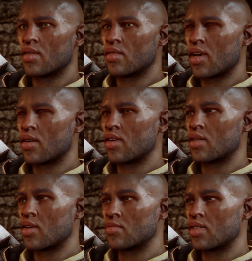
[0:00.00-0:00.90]
I didn't
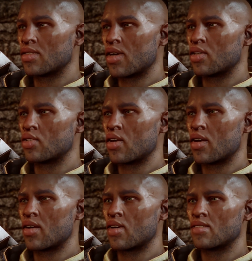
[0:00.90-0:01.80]
think you'd bring such
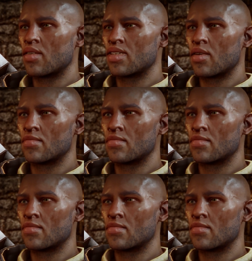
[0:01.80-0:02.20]
lofty